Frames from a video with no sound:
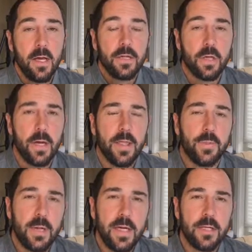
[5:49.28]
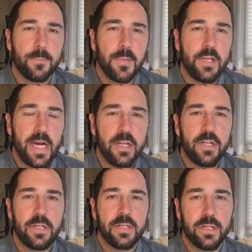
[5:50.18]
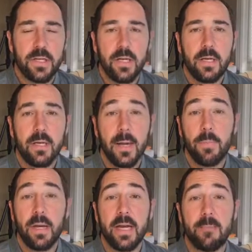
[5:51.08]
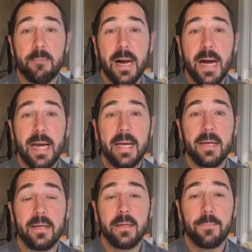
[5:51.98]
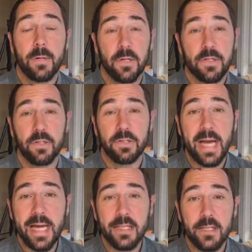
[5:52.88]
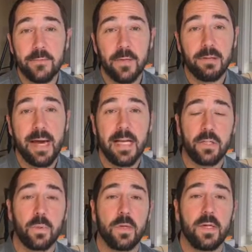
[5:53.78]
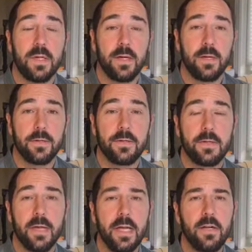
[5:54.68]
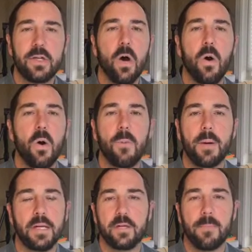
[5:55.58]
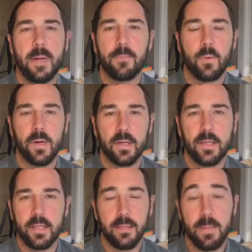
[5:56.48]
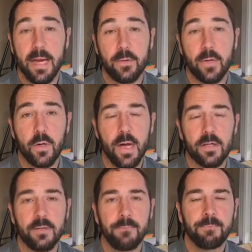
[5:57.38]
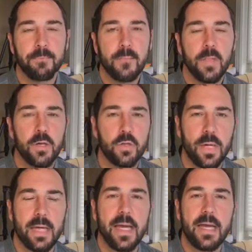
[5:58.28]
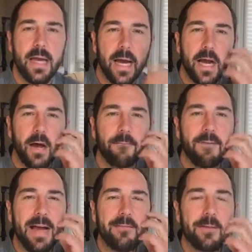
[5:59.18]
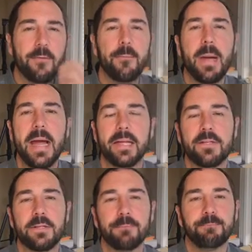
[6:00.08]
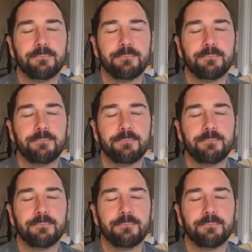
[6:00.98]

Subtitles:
So I had 3 years projections. I put in my personal taxes for the last 3 years, and there's a whole bunch of paperwork that the bank requests. So I called 5 different banks.